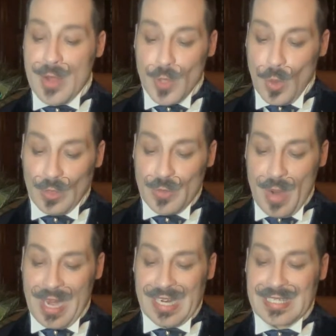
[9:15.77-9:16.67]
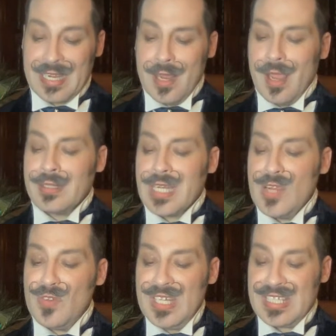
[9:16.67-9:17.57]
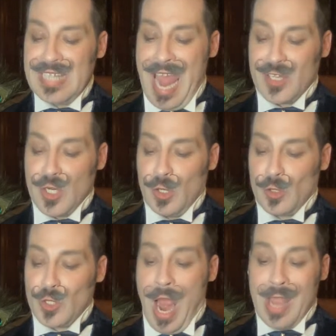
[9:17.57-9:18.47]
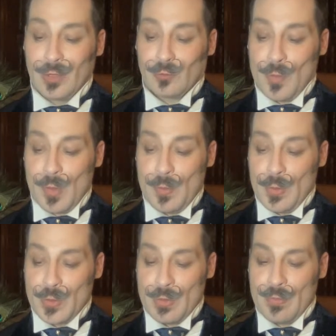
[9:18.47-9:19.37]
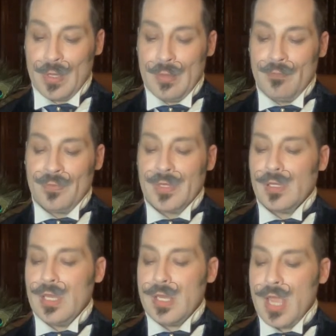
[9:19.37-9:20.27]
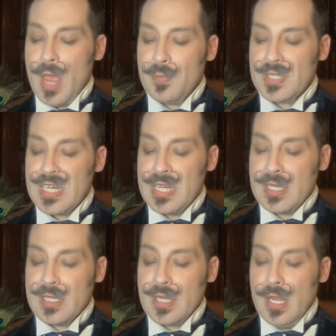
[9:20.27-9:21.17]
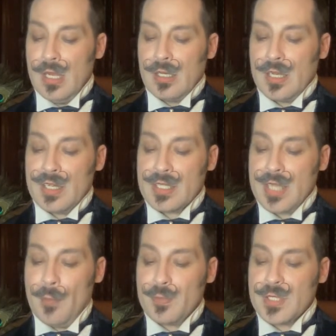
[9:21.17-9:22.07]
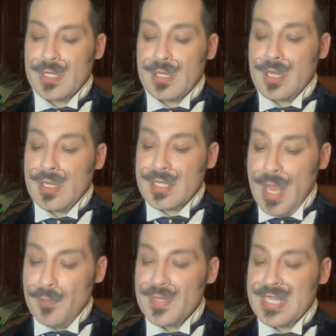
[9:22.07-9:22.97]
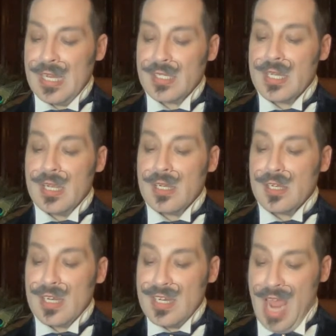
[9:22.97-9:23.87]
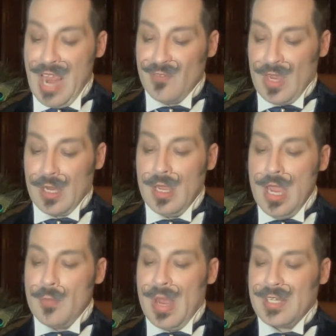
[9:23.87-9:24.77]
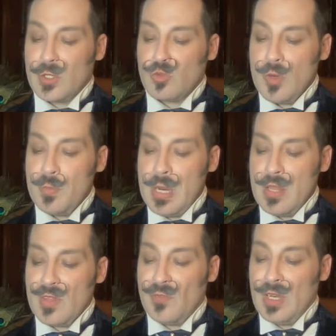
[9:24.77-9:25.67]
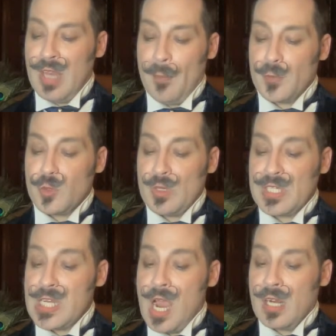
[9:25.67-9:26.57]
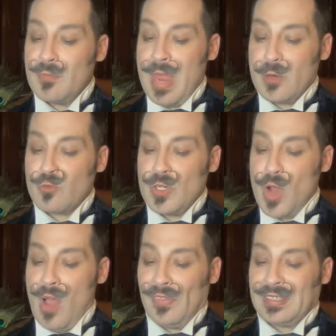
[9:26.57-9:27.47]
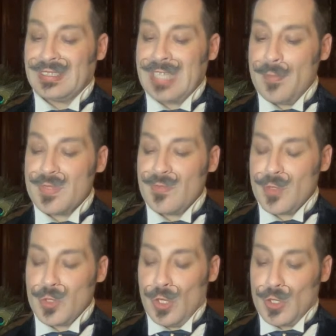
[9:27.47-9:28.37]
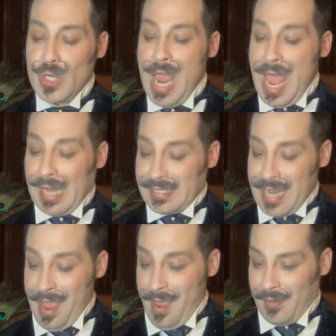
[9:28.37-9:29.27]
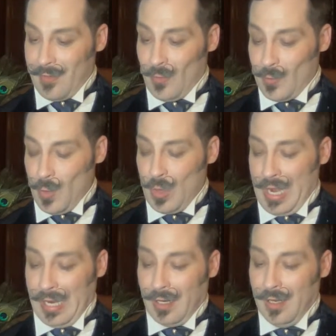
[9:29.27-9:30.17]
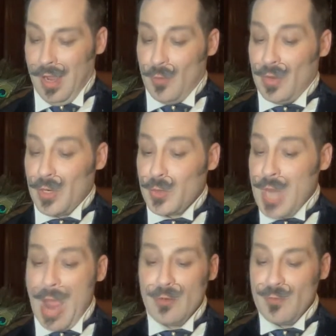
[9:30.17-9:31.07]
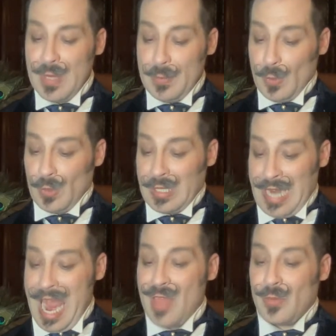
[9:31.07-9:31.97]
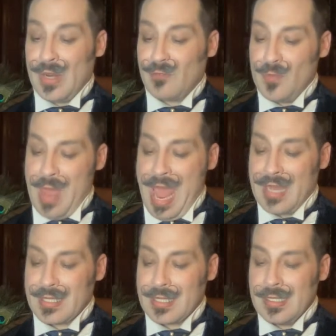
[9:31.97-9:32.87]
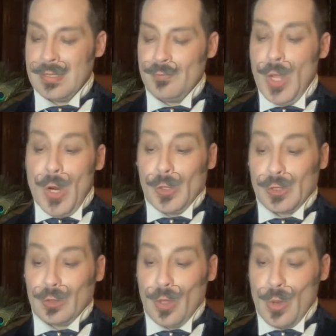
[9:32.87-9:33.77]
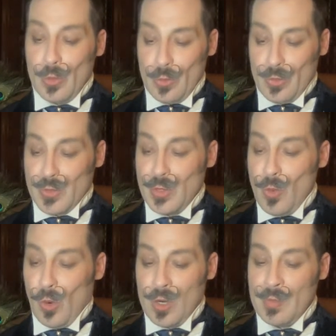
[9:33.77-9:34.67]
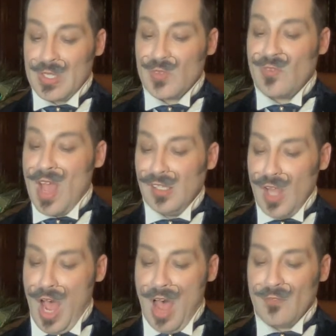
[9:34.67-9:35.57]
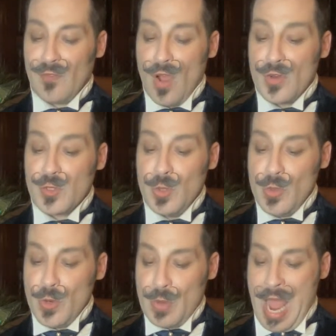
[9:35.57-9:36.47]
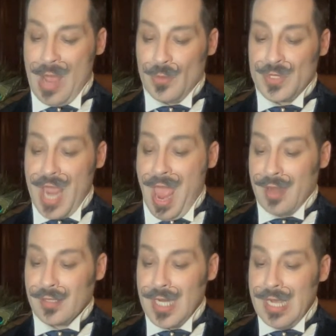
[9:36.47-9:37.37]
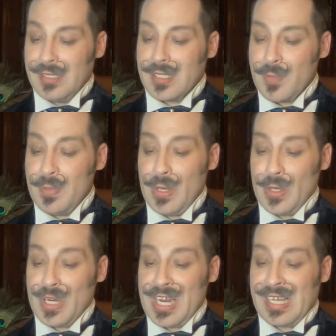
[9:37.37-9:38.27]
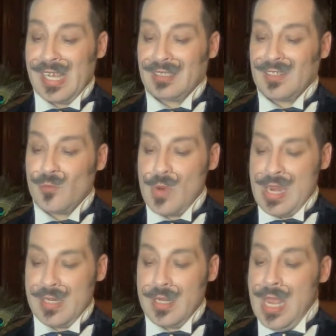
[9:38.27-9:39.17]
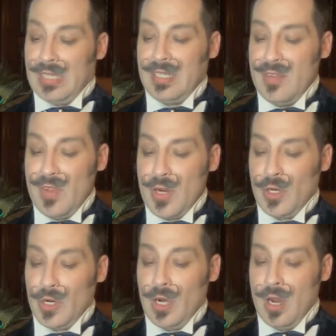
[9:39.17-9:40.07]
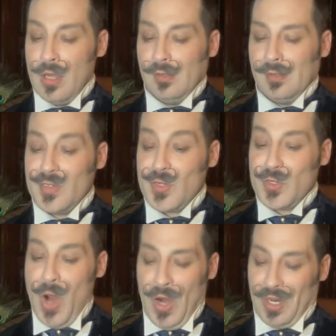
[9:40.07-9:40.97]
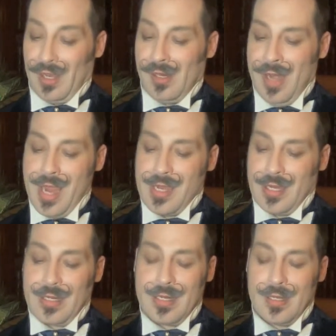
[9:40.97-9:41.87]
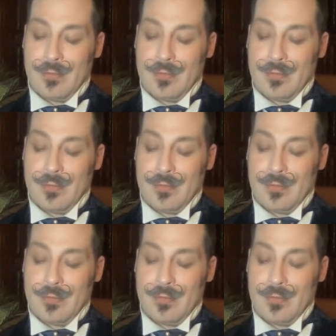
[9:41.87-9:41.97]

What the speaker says: holy relics, and even snatching her child from her bosom. He kept his consumpsient conniving by stripping the voluptuous young matron on the steps of the church at 10 in the morning, when a crowd of people were gathering for mass. Her clothes and ornaments fell off to the ground and disappeared in a gust of wind, leaving her stark naked.